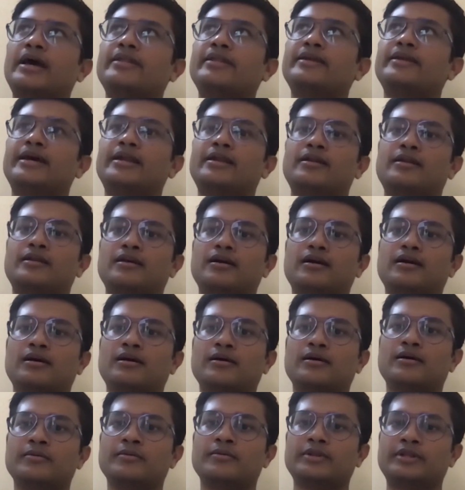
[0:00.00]
then
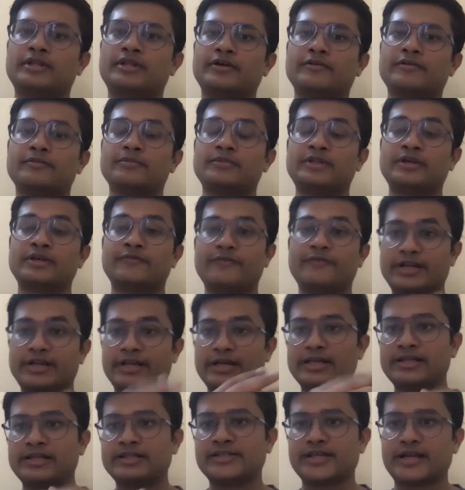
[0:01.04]
the funnel
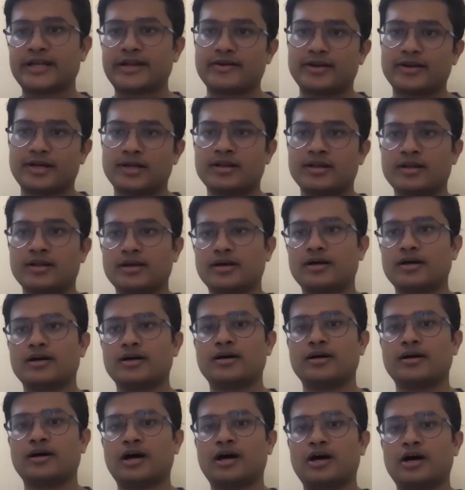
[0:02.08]
in general,
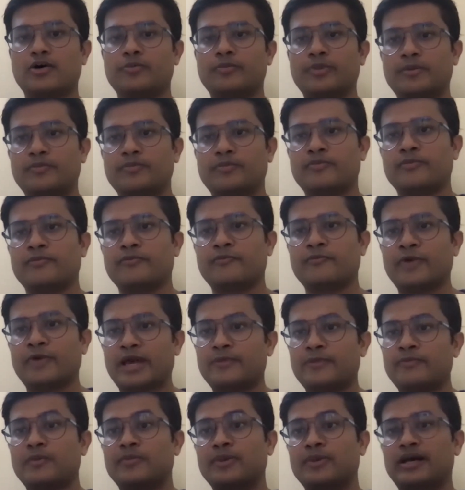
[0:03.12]
how people where
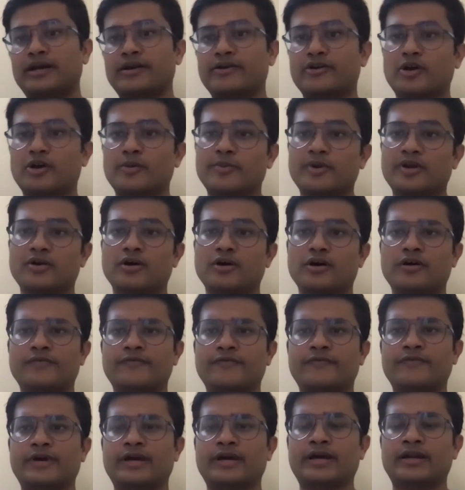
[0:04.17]
people are dropping off,
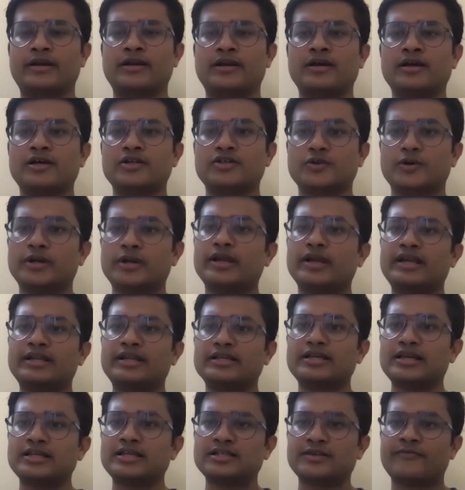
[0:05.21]
and so
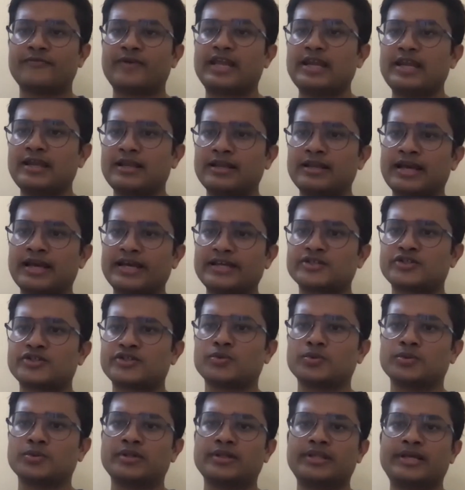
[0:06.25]
it's a very nice
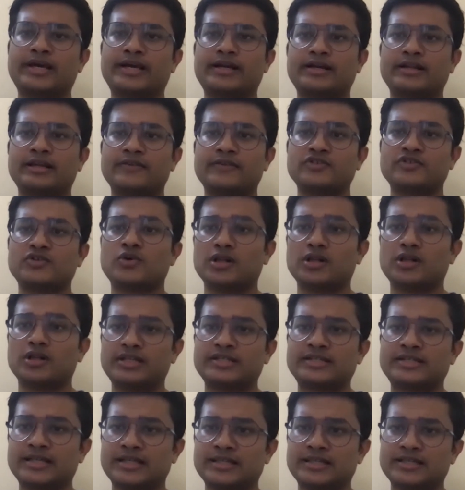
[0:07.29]
tool that gives you all
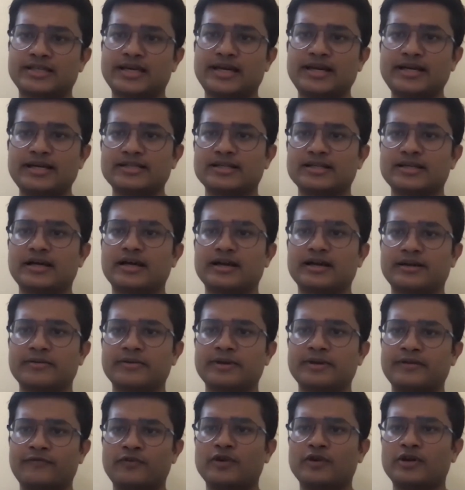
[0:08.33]
these insights.
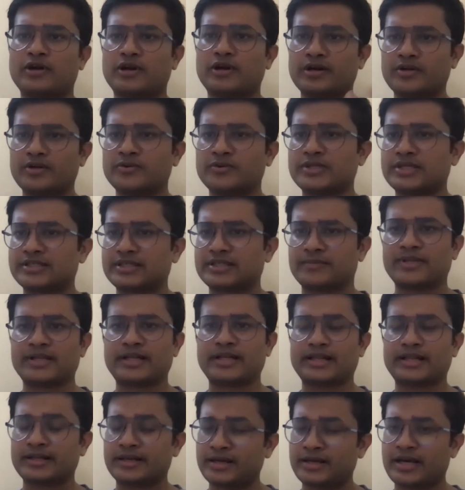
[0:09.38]
If you're not using something
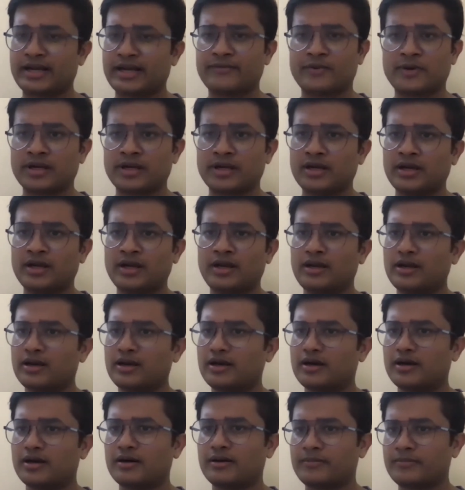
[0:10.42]
like it, I would
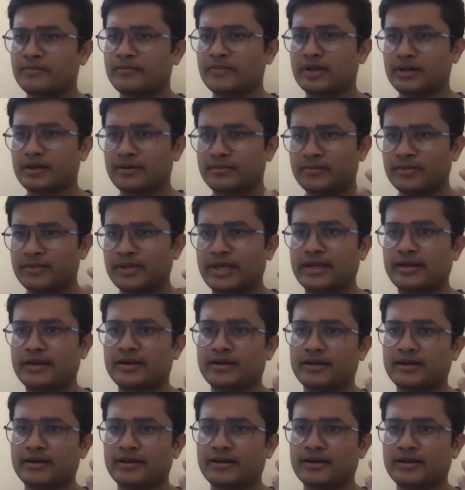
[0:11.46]
uh, like